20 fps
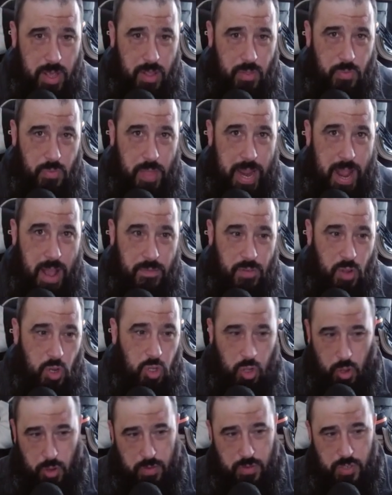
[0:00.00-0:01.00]
They have a
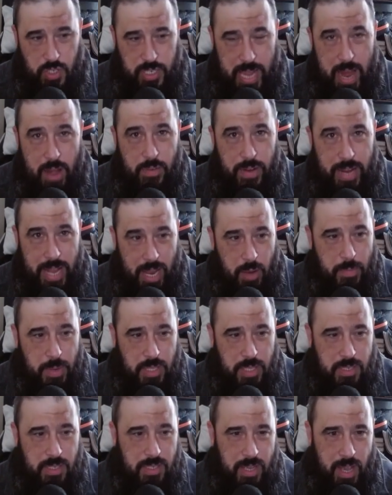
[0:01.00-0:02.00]
lot of scary
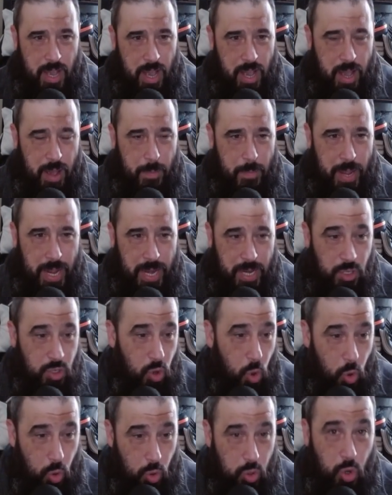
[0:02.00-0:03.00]
elements, and it's
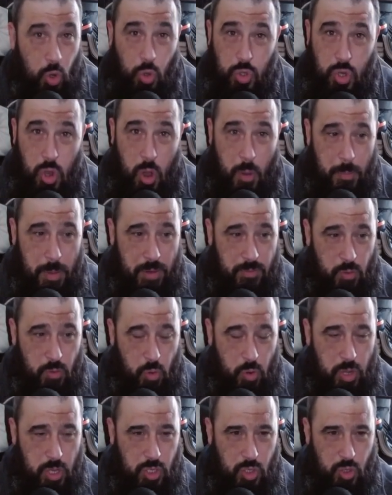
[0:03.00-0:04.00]
all close combat
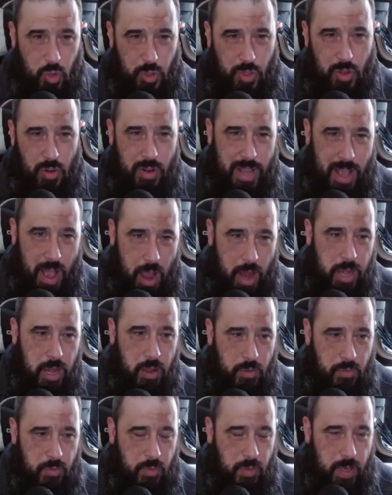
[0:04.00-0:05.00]
focused. So they're kind
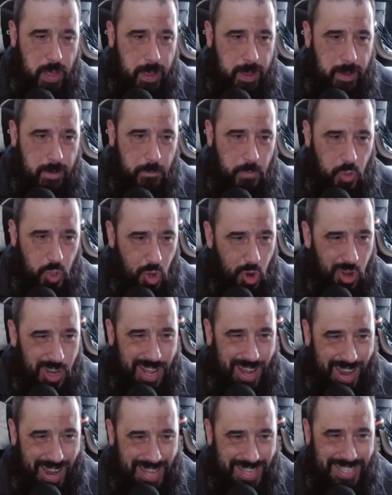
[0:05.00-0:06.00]
of your
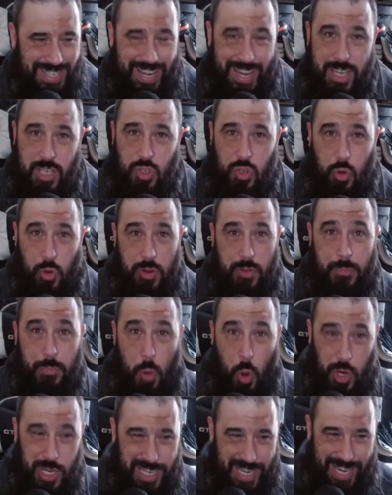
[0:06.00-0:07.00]
classic sort of
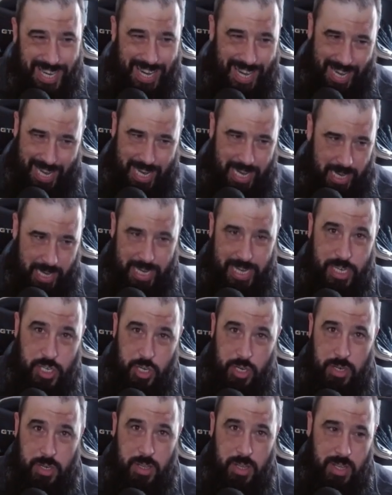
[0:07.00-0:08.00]
point and click
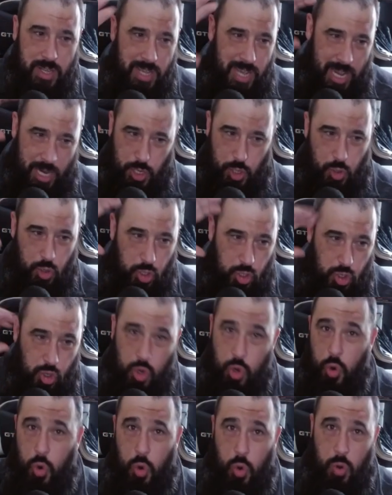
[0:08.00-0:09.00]
Legion, and you just
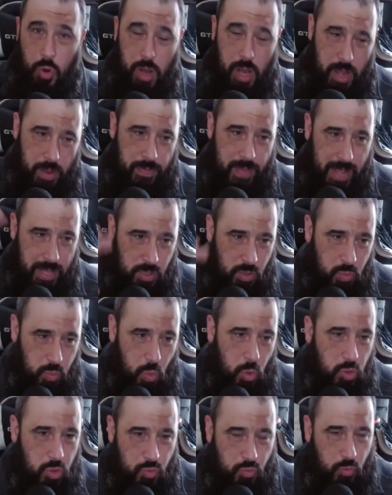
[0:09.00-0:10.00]
go, and that's
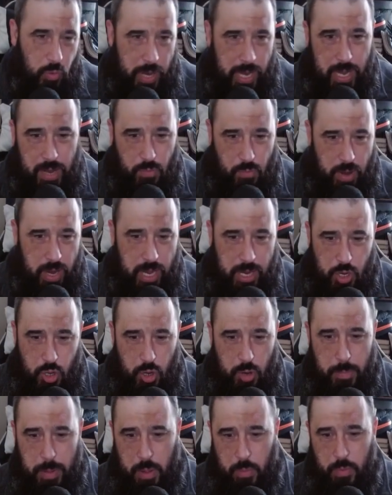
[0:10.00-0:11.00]
what's really, really good
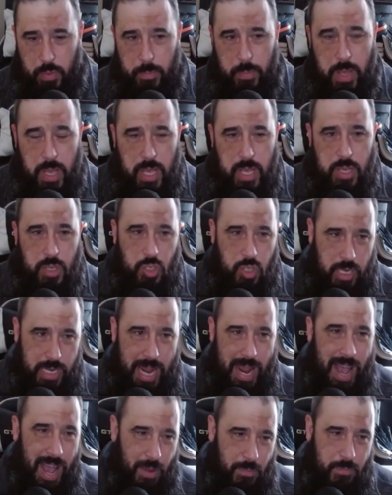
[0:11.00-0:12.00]
about them. So
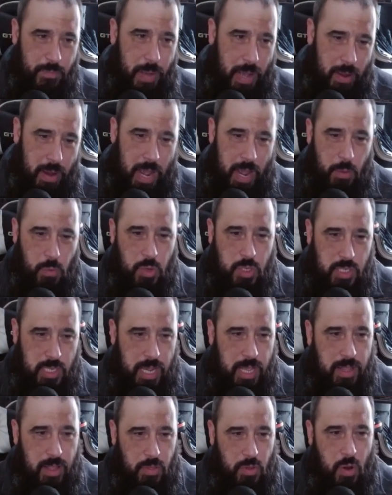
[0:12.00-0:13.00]
yeah, I would
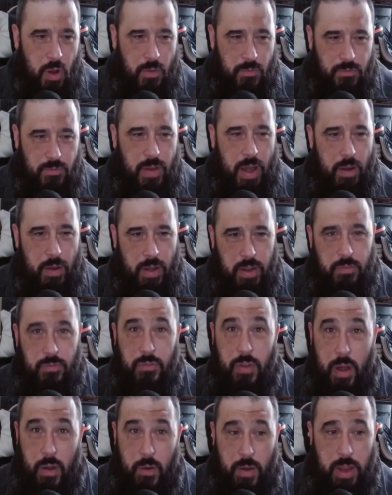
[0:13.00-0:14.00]
say that they're a very,
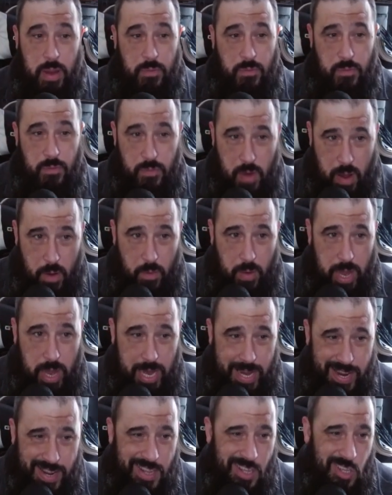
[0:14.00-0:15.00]
very,
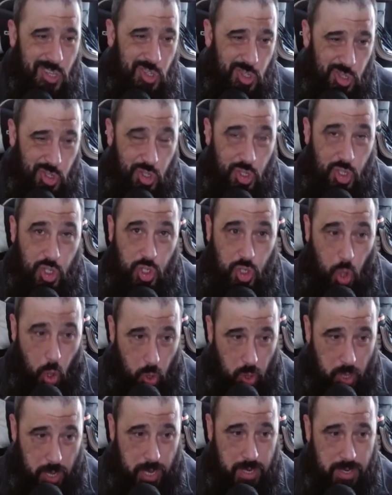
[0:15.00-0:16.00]
very
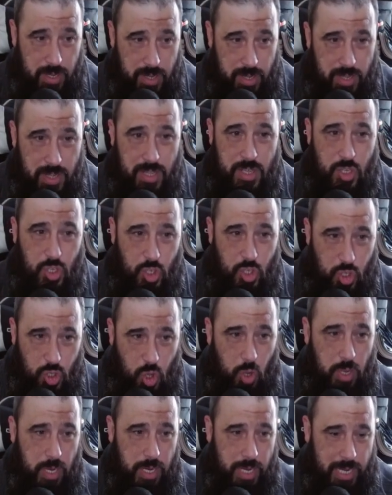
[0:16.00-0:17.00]
solid
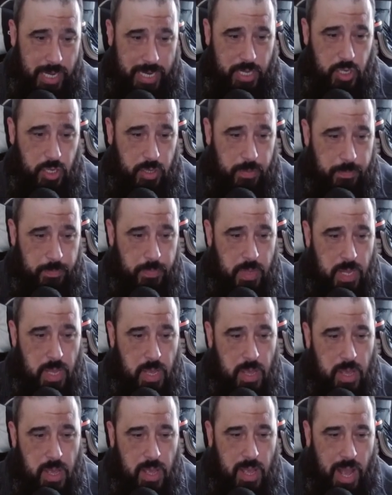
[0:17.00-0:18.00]
Legion.
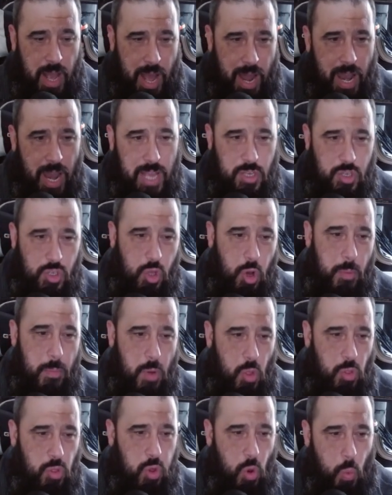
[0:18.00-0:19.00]
And last up,
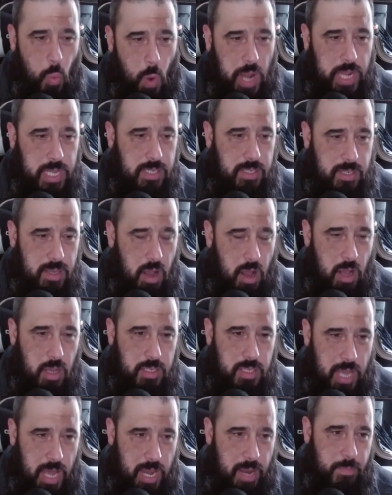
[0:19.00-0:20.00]
the White Scars,
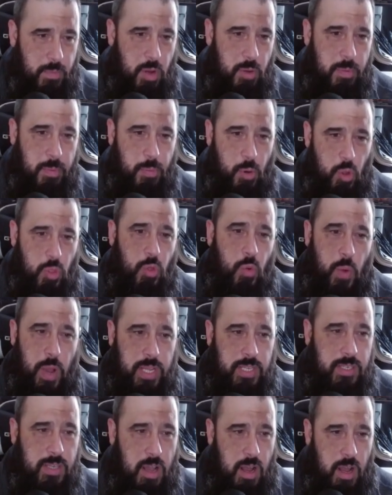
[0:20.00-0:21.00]
and I'm going to be putting the White
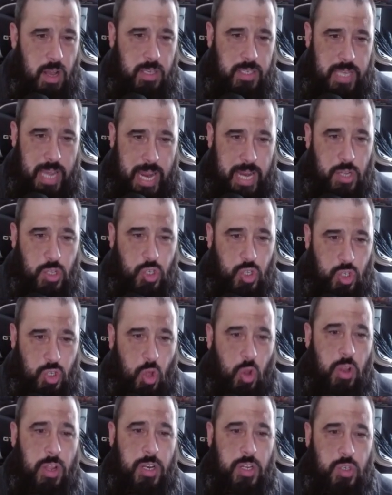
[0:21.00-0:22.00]
Scars in
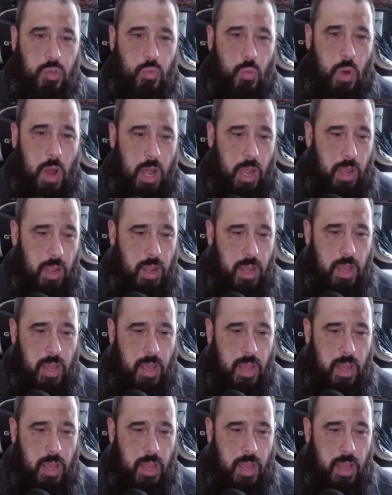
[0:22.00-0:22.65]
solid as well.